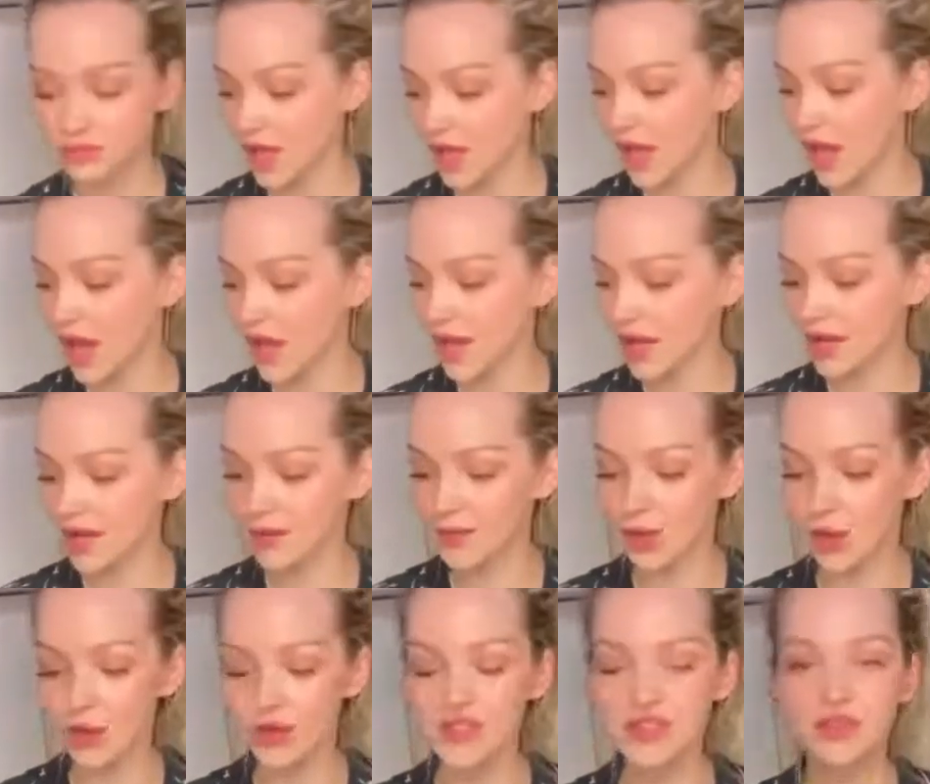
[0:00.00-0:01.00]
I am
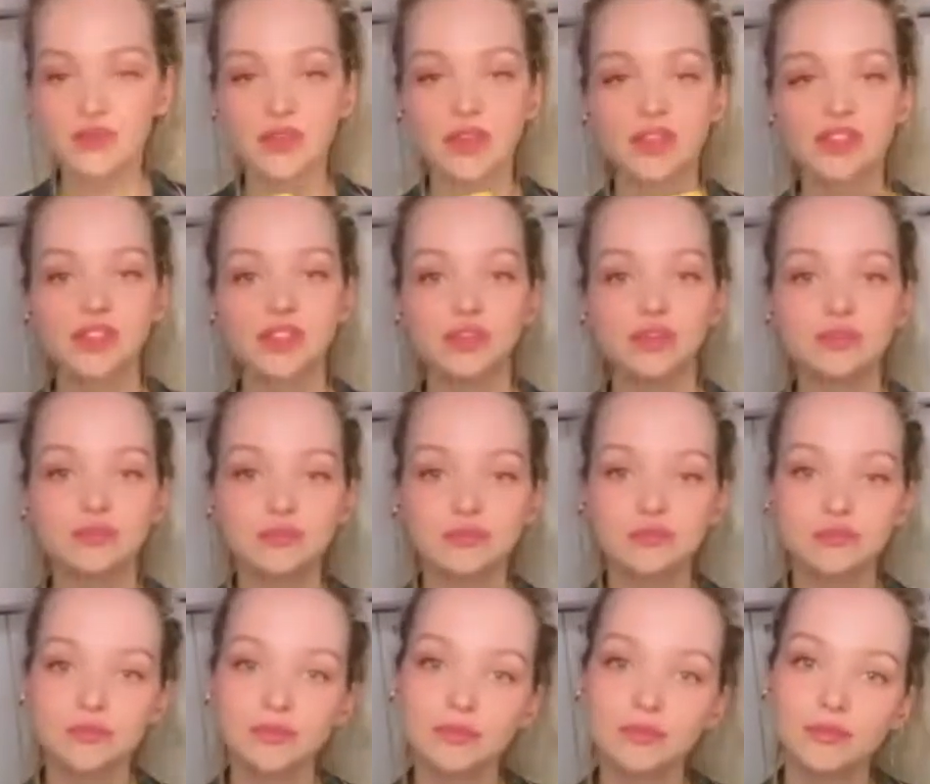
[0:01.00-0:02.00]
going to read you
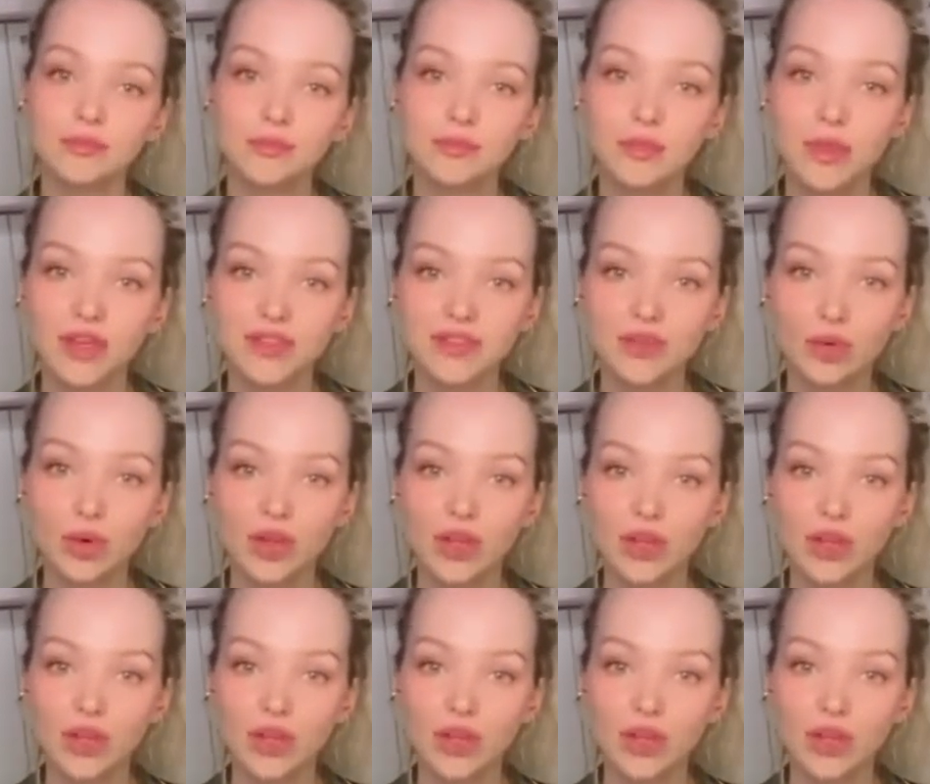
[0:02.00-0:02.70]
a story.